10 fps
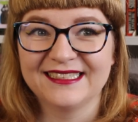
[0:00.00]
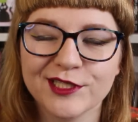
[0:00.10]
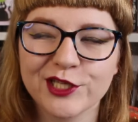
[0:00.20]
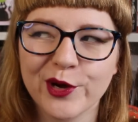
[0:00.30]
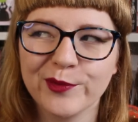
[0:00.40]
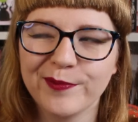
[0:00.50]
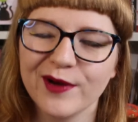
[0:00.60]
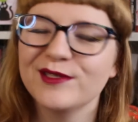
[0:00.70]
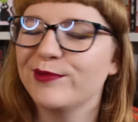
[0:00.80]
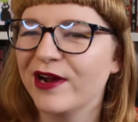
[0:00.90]
So
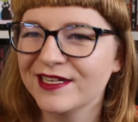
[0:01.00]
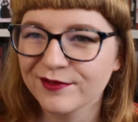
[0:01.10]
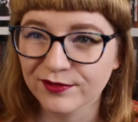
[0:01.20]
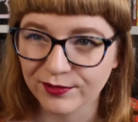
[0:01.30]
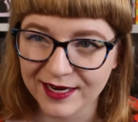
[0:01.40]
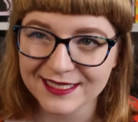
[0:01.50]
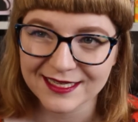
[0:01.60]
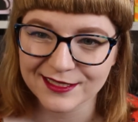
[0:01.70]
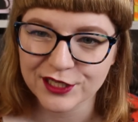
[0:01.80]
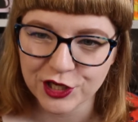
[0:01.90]
Bo's brand of
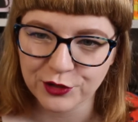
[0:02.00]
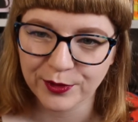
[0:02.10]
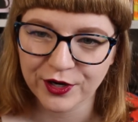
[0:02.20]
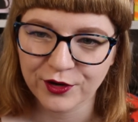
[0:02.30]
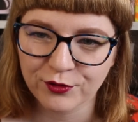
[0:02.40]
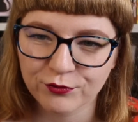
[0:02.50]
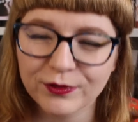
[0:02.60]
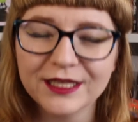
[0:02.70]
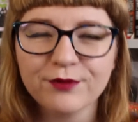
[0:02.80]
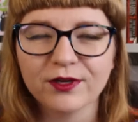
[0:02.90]
racist humor
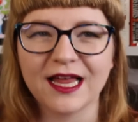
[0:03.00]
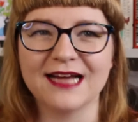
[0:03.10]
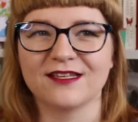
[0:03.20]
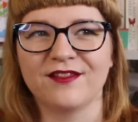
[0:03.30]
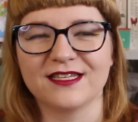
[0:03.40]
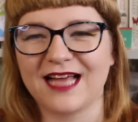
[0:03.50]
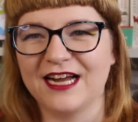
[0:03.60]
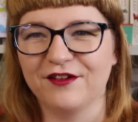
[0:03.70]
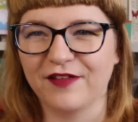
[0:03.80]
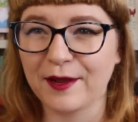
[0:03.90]
really relies on this
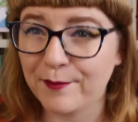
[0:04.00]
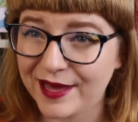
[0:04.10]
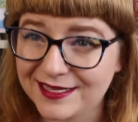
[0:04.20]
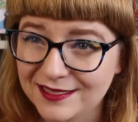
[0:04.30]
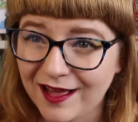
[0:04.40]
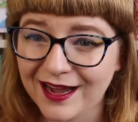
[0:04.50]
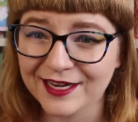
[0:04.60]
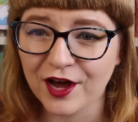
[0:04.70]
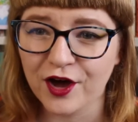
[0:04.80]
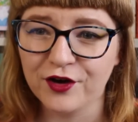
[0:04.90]
kind of like
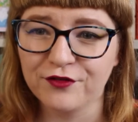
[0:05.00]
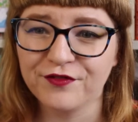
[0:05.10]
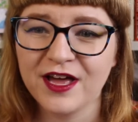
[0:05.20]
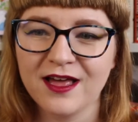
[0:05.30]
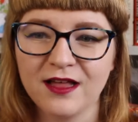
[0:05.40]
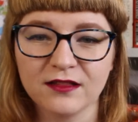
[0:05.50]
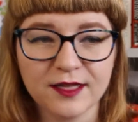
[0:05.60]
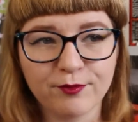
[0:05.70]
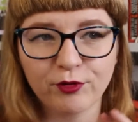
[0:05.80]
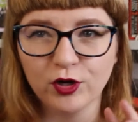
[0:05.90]
baseline of
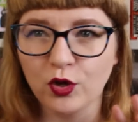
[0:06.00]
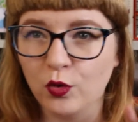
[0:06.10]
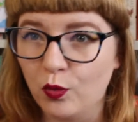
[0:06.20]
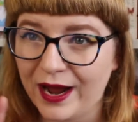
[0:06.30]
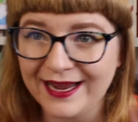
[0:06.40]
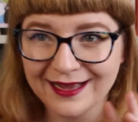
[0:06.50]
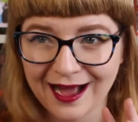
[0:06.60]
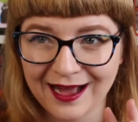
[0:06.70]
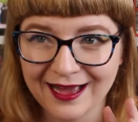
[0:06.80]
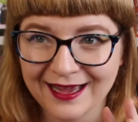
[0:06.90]
liberal white
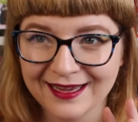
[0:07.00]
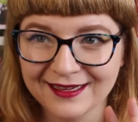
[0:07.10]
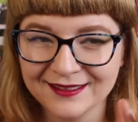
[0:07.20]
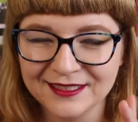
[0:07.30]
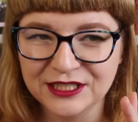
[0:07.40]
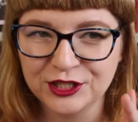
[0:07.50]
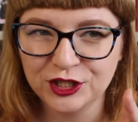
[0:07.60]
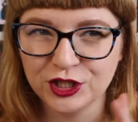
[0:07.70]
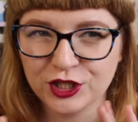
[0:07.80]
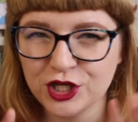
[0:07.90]
guy
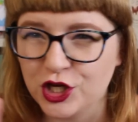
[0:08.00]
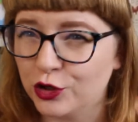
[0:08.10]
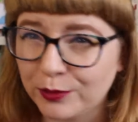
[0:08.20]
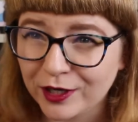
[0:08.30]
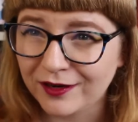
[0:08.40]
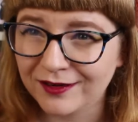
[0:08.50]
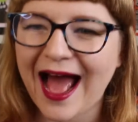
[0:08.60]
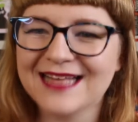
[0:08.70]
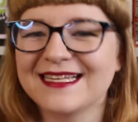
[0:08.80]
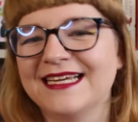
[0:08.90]
humor,
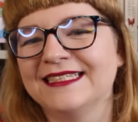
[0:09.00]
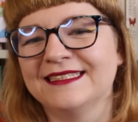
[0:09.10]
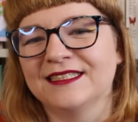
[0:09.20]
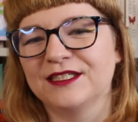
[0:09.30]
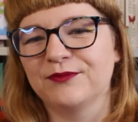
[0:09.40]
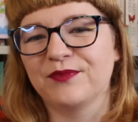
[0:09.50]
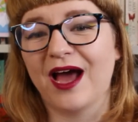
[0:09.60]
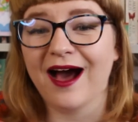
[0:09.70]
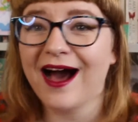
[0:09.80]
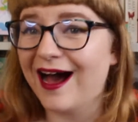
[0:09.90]
as in,
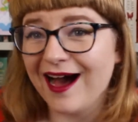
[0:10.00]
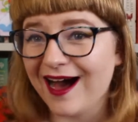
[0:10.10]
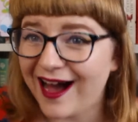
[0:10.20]
ha ha